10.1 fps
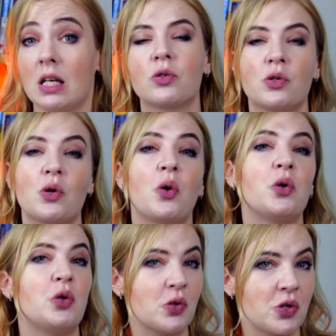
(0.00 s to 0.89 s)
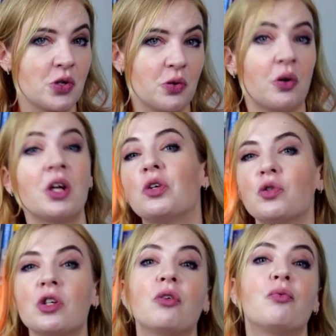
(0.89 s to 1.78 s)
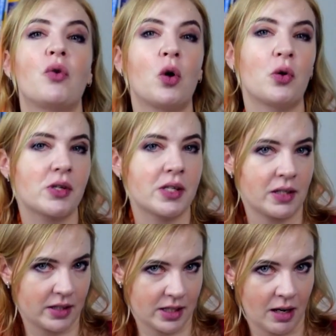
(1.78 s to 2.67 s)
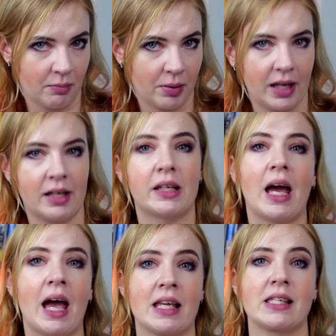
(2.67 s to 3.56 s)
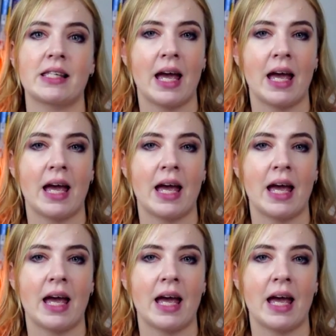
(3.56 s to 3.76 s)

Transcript: So user story usually follows a template as